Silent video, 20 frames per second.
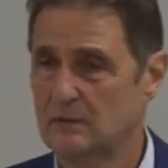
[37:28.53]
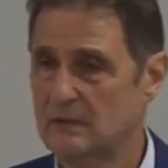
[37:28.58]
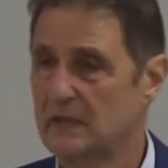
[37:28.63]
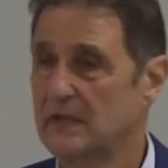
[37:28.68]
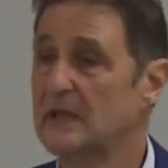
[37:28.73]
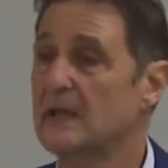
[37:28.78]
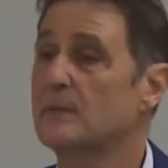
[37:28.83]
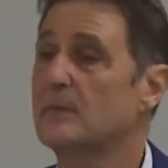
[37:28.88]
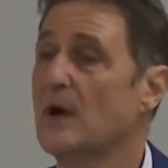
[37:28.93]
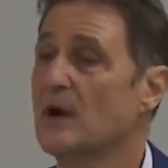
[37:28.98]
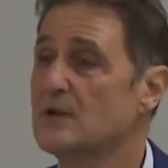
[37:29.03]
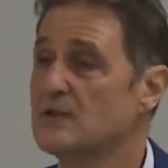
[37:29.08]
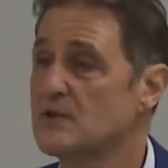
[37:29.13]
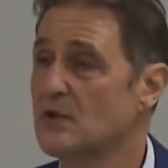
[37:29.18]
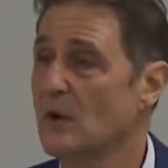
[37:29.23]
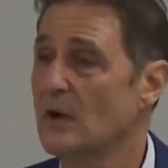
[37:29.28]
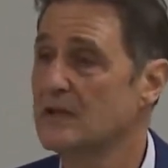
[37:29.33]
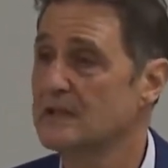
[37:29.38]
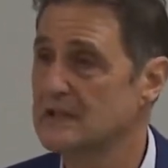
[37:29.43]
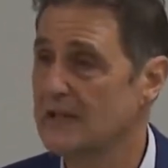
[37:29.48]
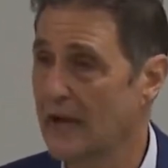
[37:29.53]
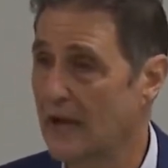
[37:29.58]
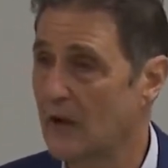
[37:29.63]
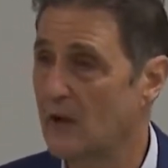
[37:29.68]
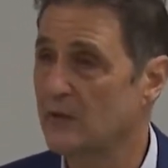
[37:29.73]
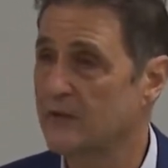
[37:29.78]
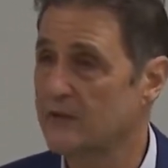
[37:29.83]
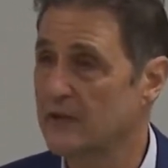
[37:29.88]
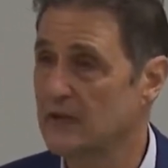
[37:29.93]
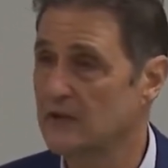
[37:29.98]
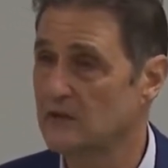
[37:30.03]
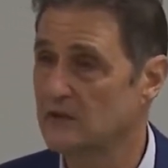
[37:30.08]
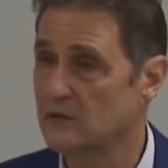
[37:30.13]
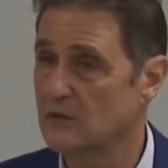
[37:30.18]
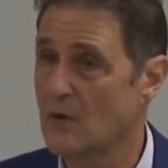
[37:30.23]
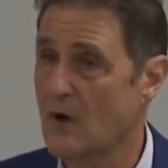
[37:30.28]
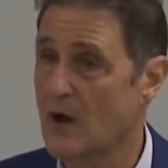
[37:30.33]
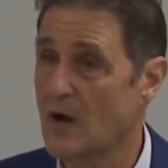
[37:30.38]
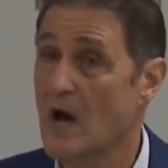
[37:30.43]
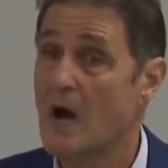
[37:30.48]
to keep our joints healthy and
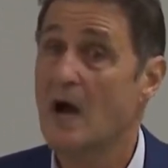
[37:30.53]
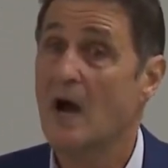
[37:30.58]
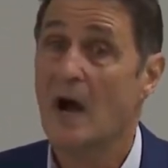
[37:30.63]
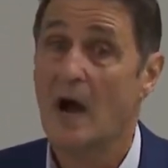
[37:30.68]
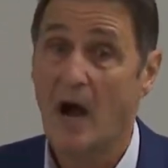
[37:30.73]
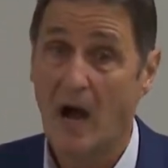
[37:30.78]
strong.